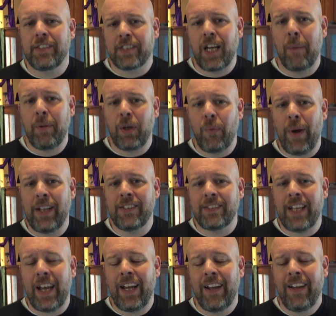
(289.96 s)
coming
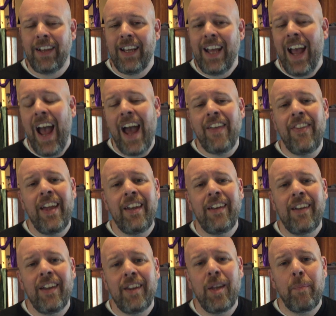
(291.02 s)
Wednesday. And
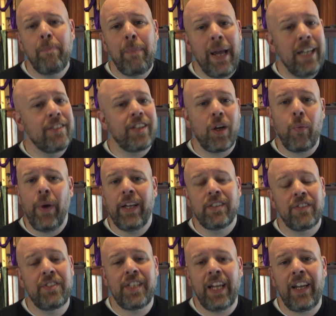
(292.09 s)
then the basic ways
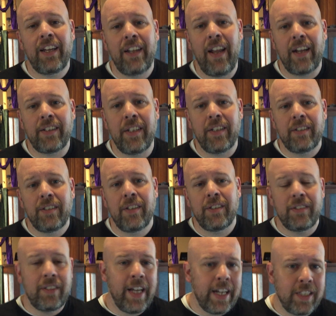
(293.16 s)
of staying connected:
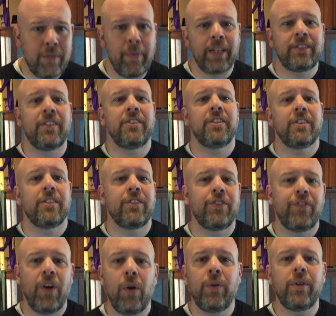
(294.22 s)
text messages,
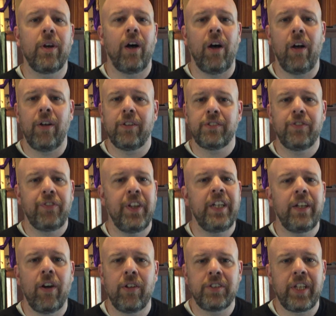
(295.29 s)
phone calls,
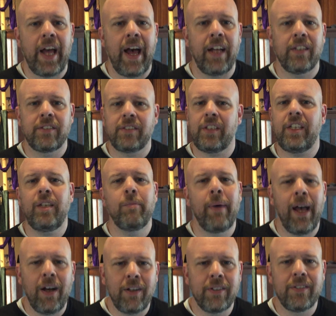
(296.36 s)
video chats,
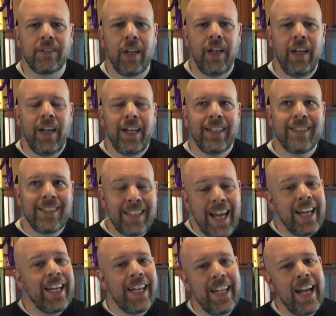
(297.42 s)
emails.
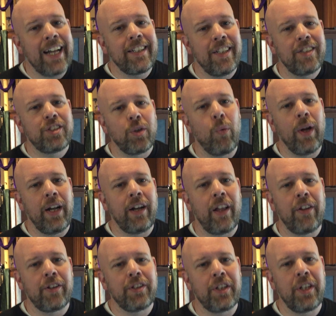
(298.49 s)
stay connected to one
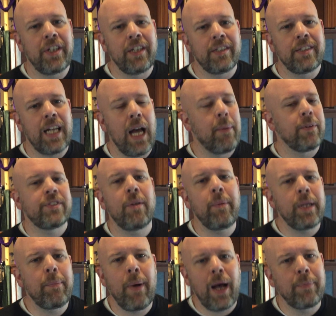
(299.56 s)
another during this time. If
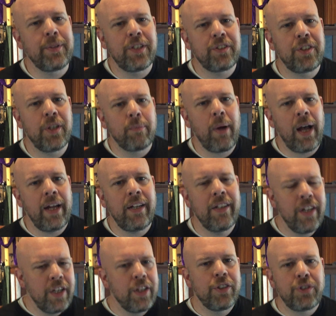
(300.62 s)
somebody pops into your mind,
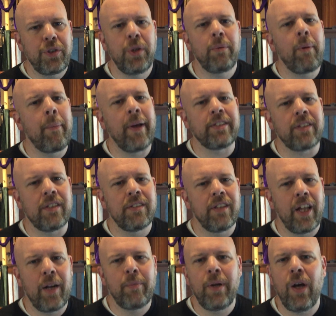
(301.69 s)
shoot them a message.
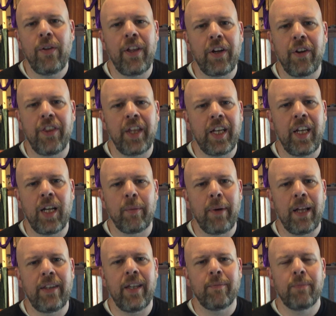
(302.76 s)
Let them know that you're thinking
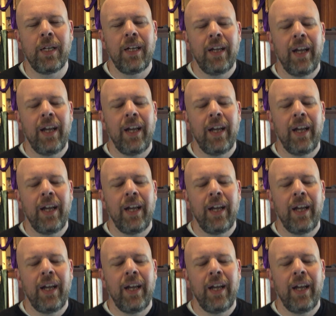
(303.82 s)
about them.